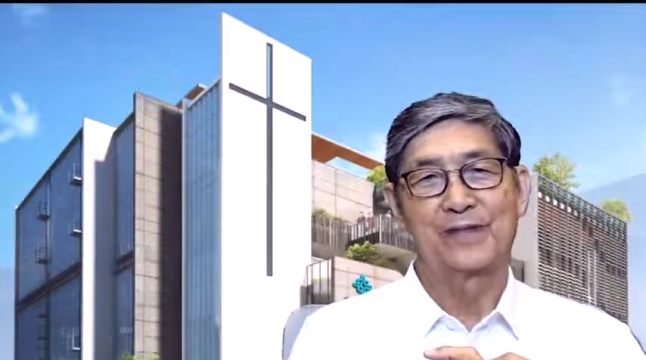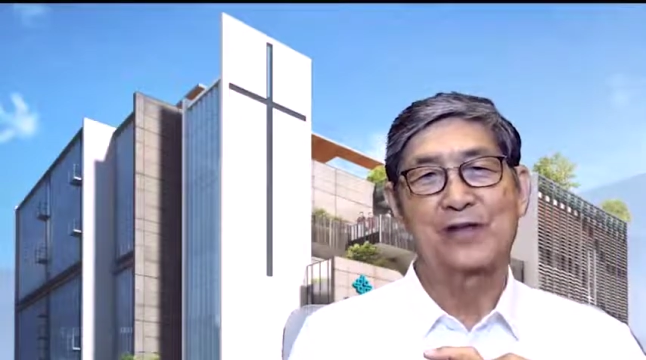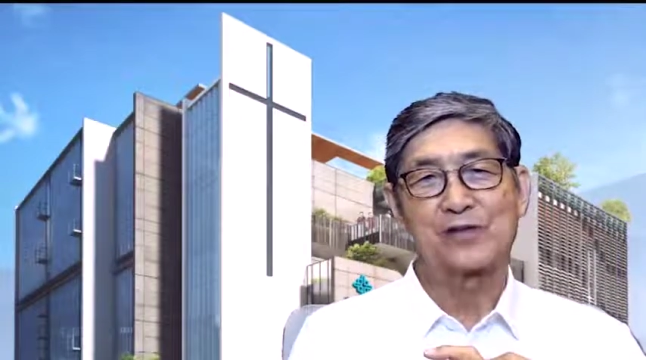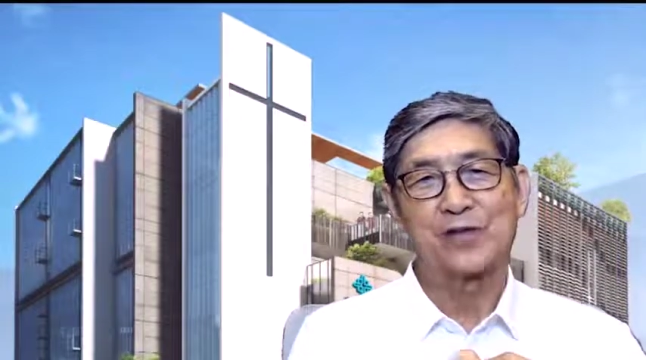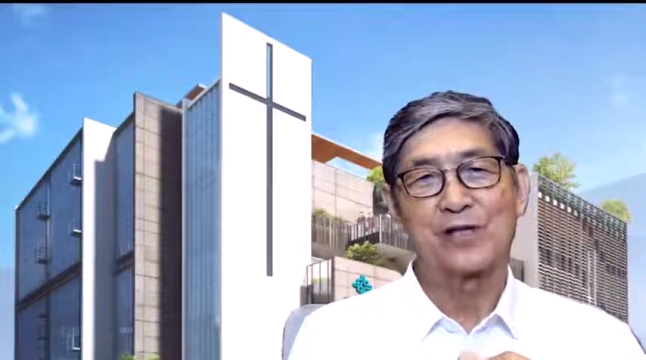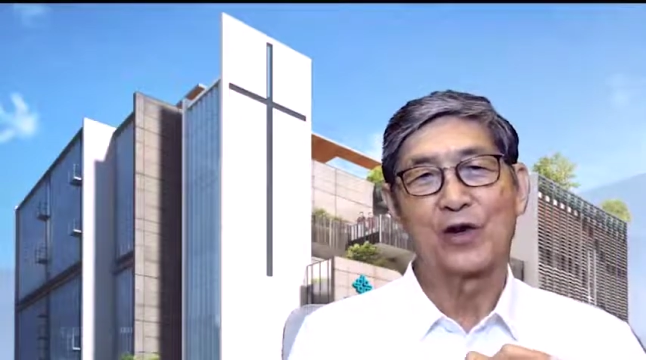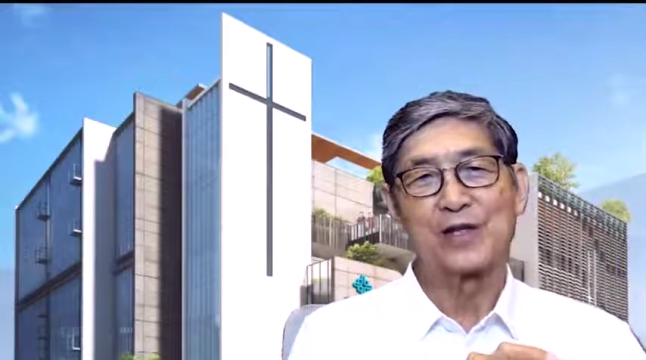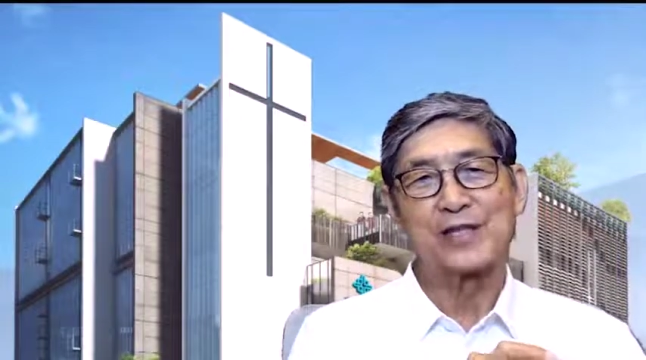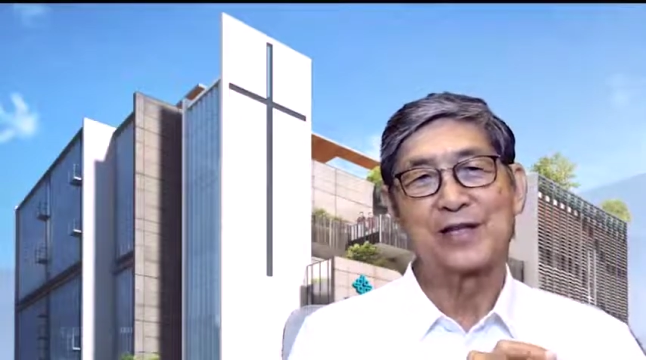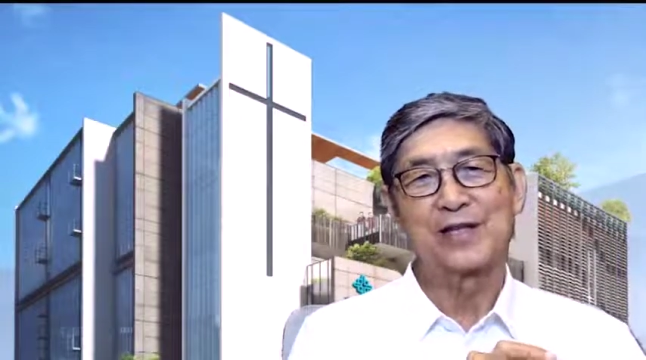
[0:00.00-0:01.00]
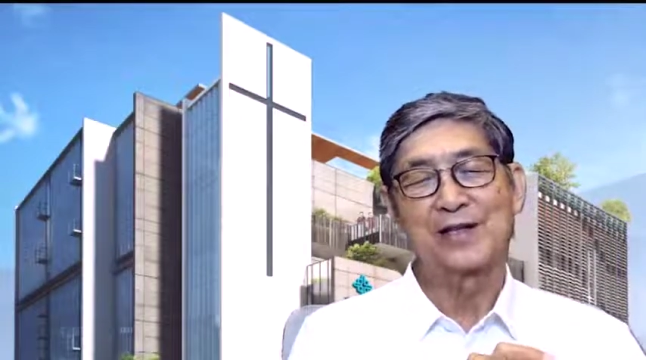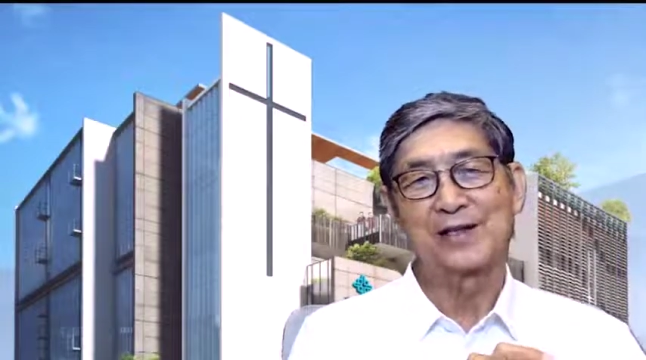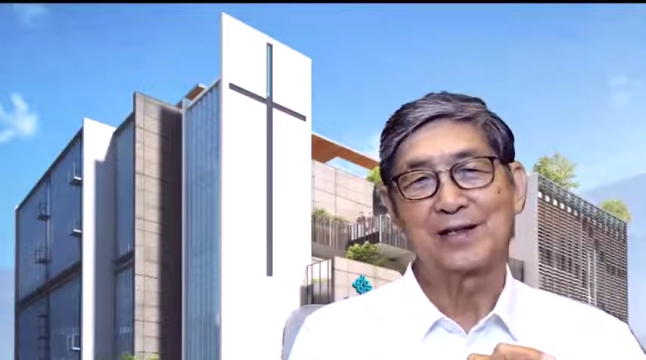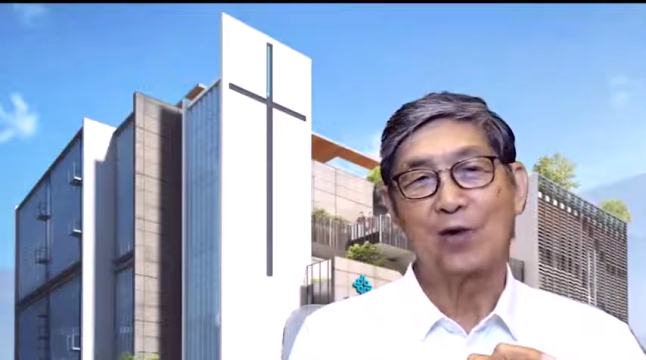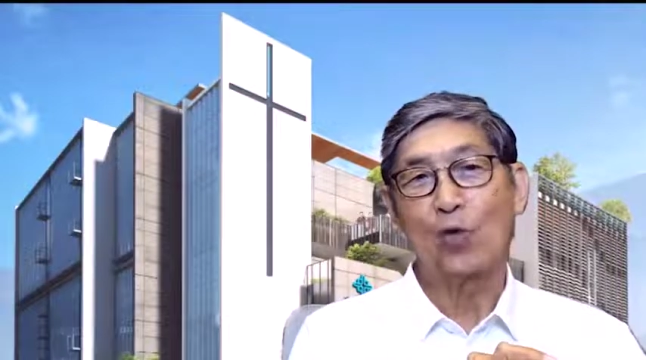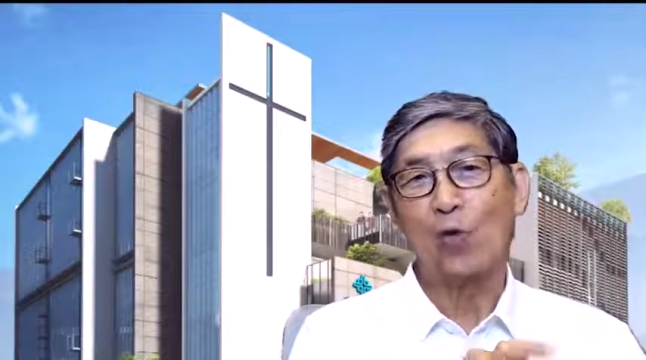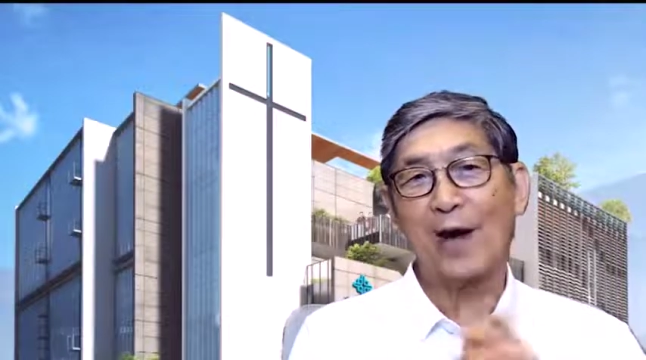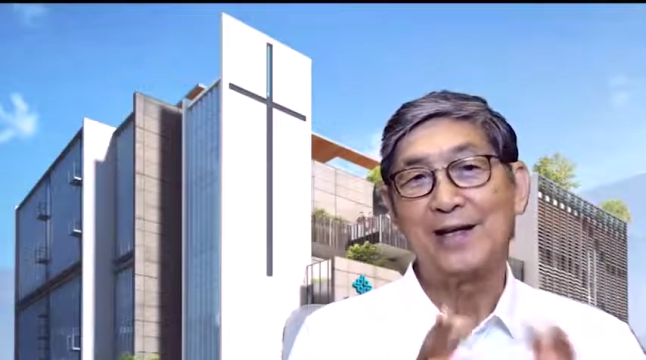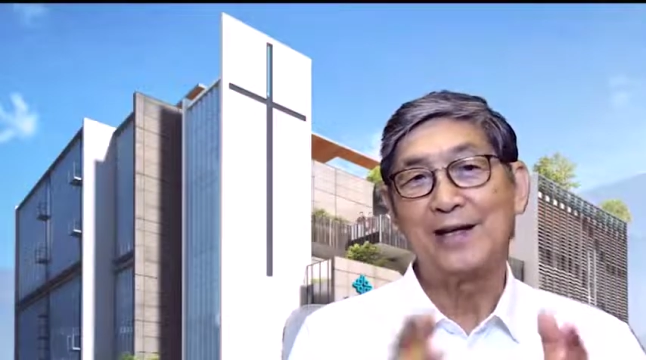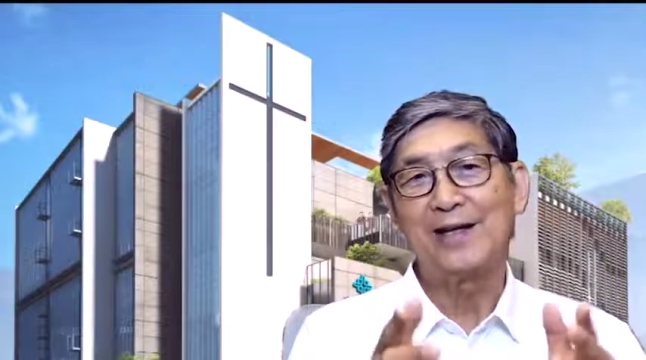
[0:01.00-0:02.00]
Actually, God is saying,
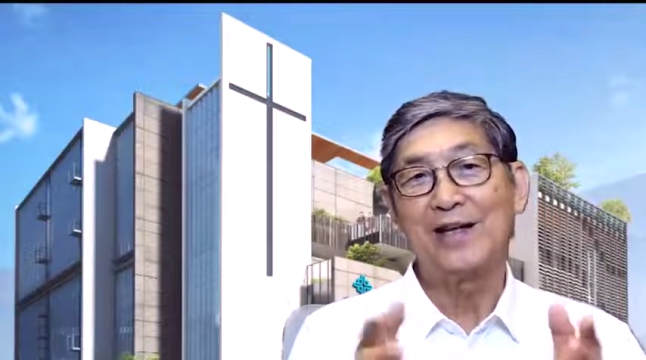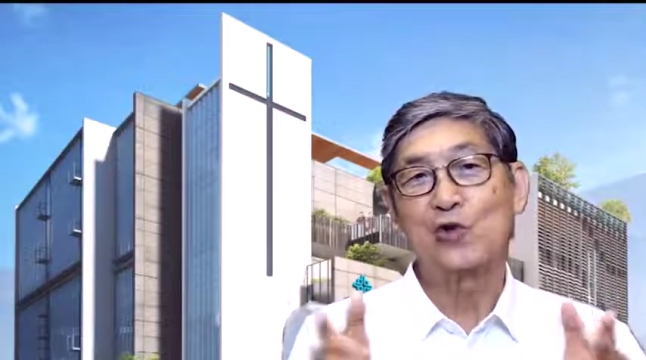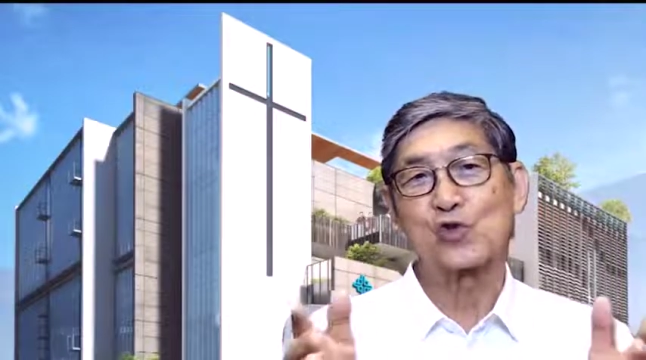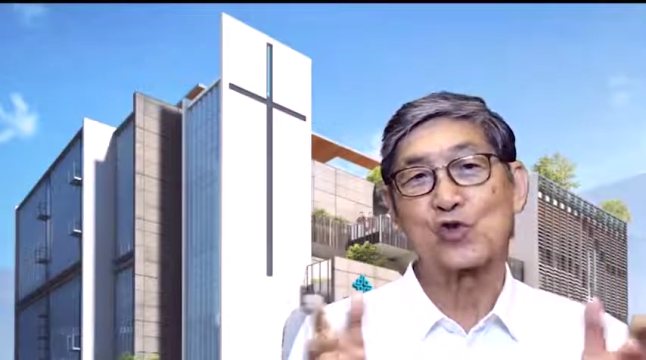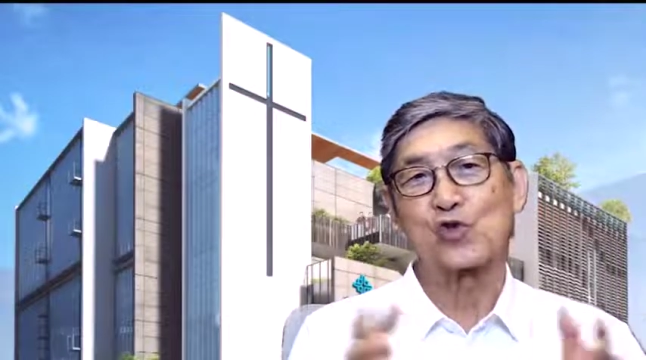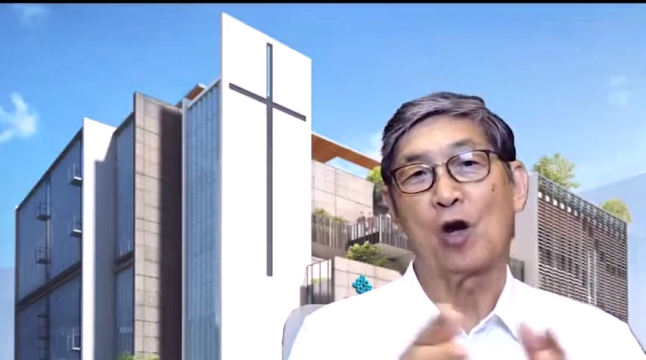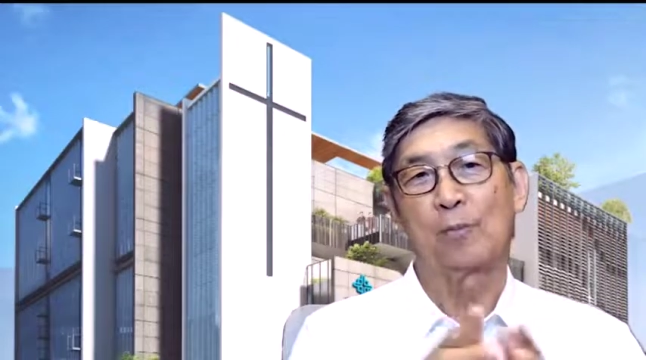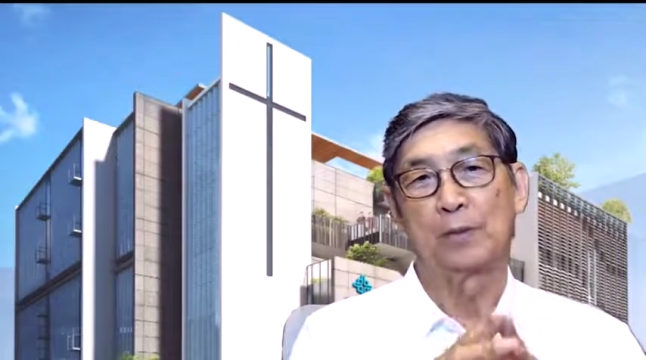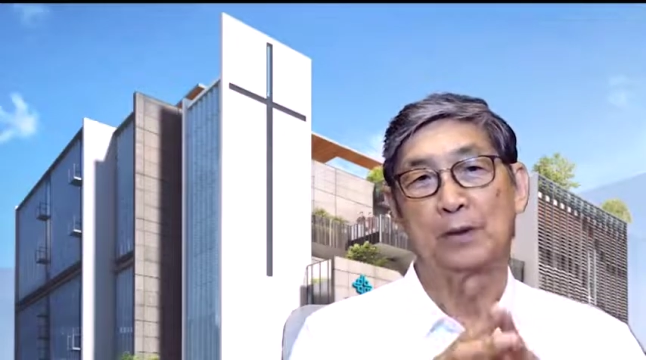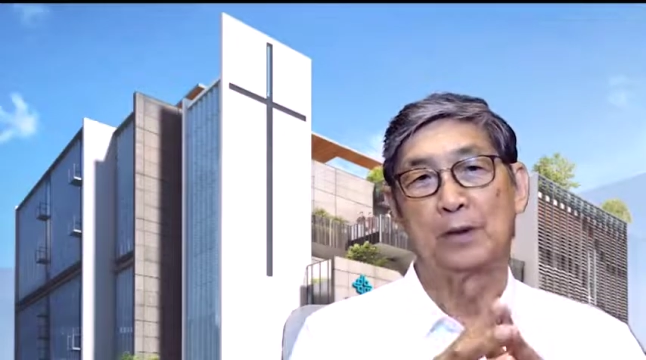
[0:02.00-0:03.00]
why did you stop?